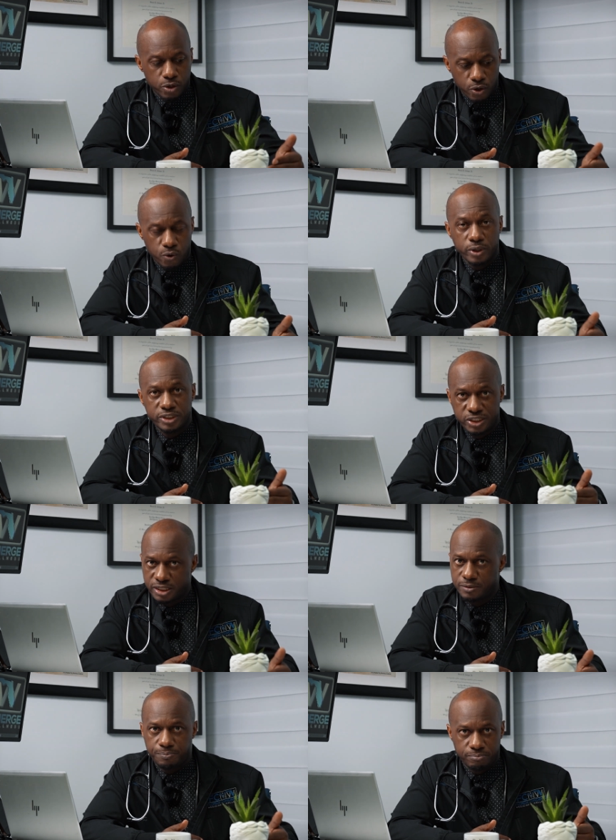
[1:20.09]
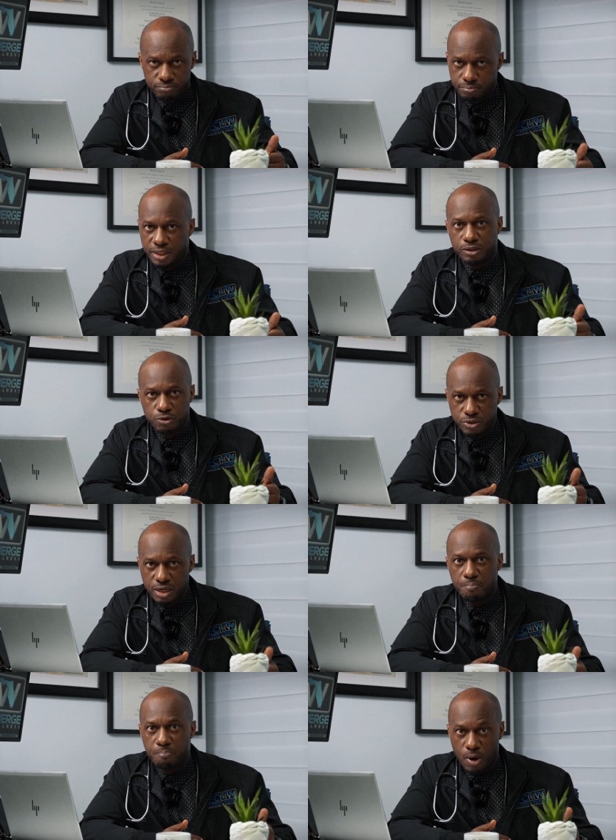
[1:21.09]
you're going to just be
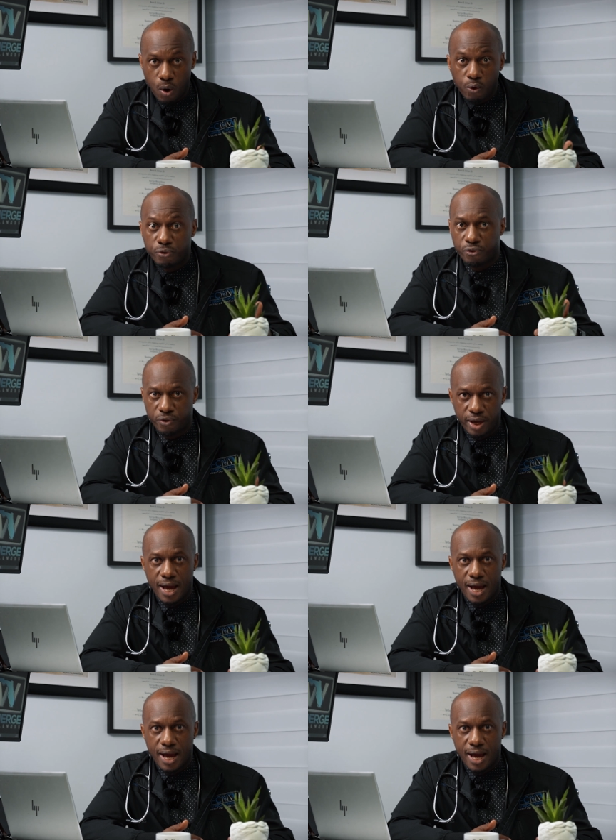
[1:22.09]
losing both